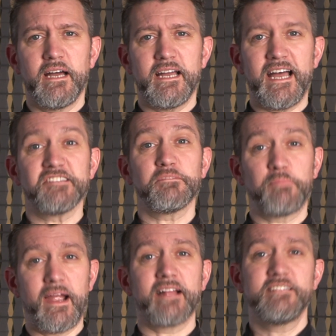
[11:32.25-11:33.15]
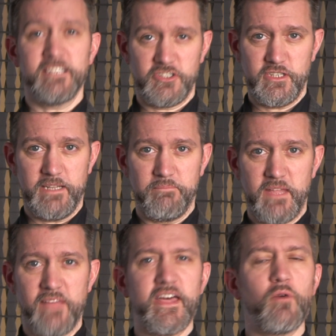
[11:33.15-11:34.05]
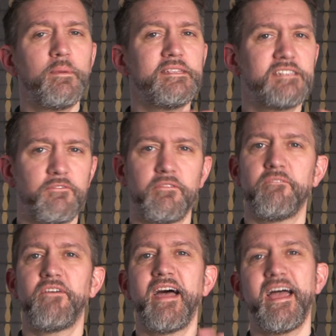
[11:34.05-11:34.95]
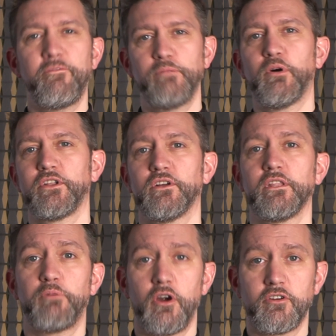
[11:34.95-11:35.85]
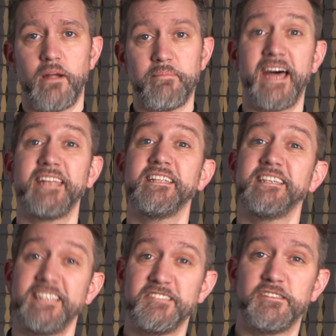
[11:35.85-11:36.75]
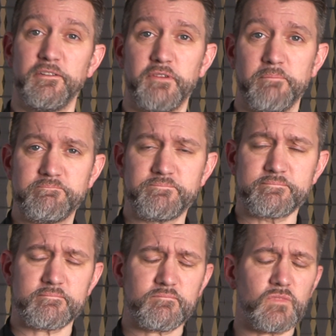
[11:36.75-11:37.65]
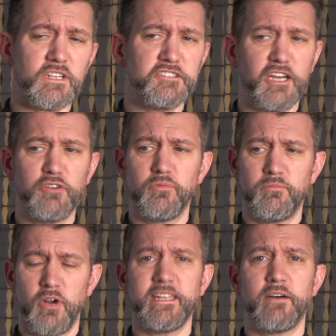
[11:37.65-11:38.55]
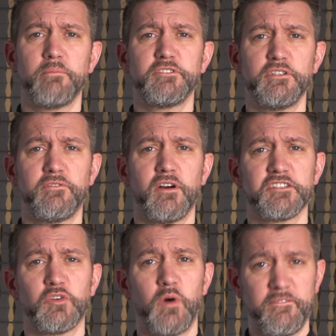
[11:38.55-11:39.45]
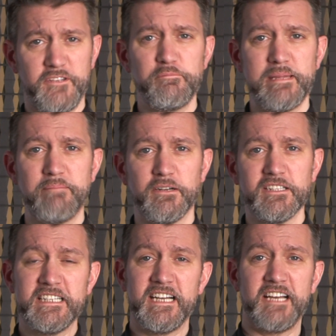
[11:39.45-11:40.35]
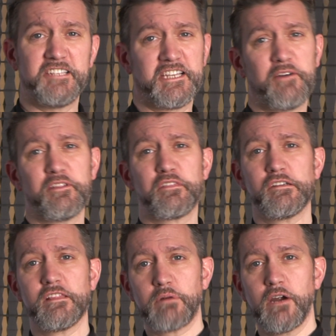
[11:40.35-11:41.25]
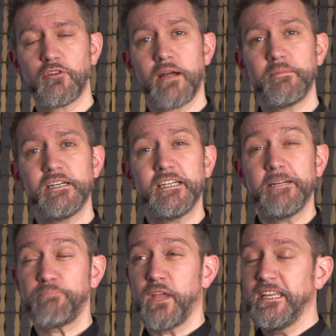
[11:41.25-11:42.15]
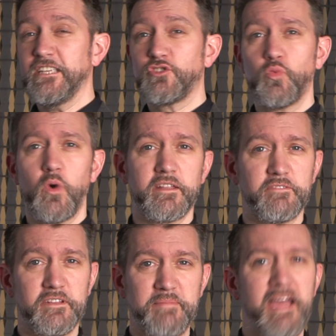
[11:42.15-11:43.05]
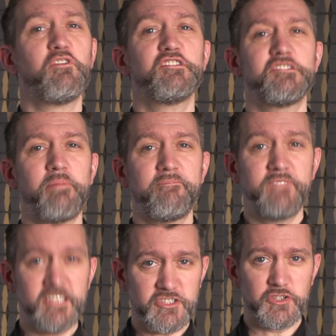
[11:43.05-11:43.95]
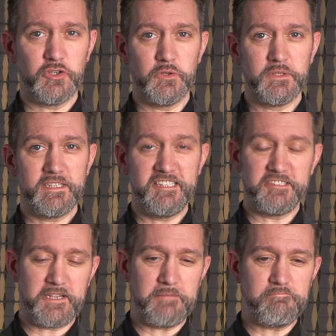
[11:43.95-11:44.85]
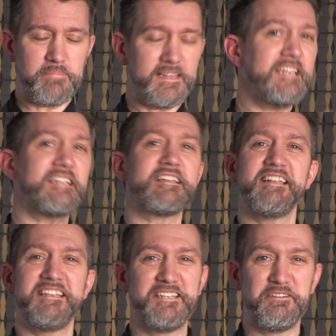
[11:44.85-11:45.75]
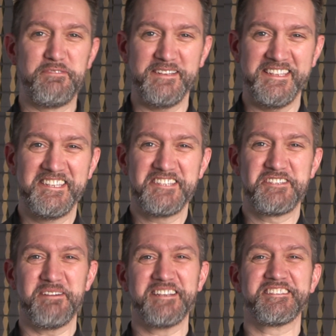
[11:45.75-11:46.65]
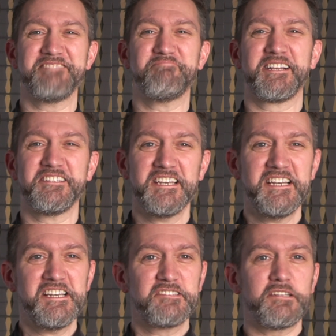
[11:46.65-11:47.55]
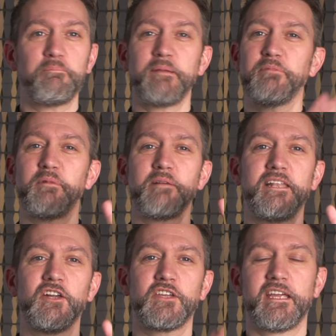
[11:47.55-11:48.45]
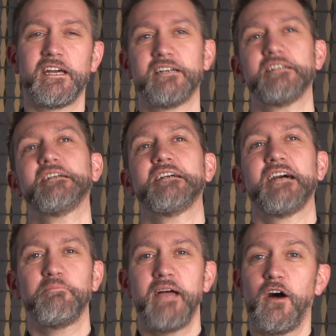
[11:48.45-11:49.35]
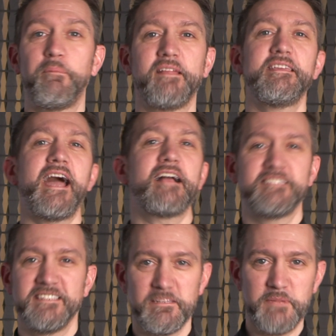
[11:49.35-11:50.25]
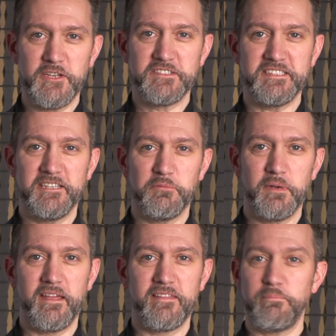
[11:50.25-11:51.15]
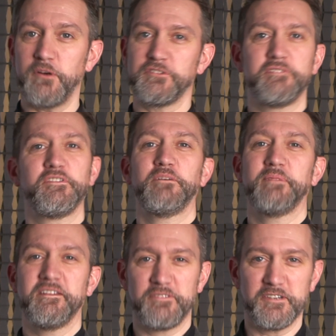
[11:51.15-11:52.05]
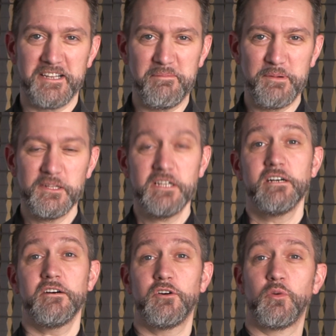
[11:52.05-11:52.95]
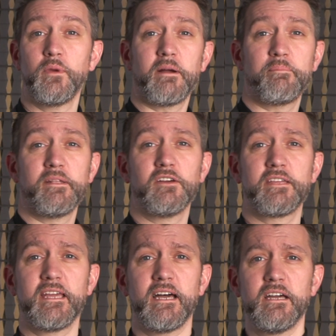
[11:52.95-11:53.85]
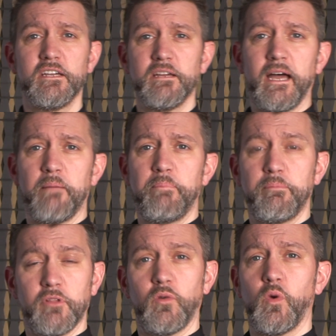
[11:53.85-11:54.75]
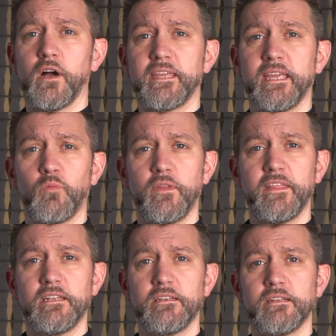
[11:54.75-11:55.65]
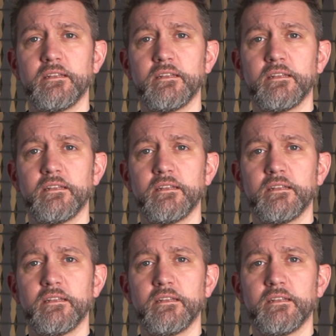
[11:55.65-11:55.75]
as a practitioner. And that will be different for everybody on the program and is different. So right now I'm supervising quite a few people as they're going through the program, and each one of them, every supervision call is a completely different situation, because some people might be looking at helping the acting community with imposter phenomena, for example, or we might be looking at people that are working within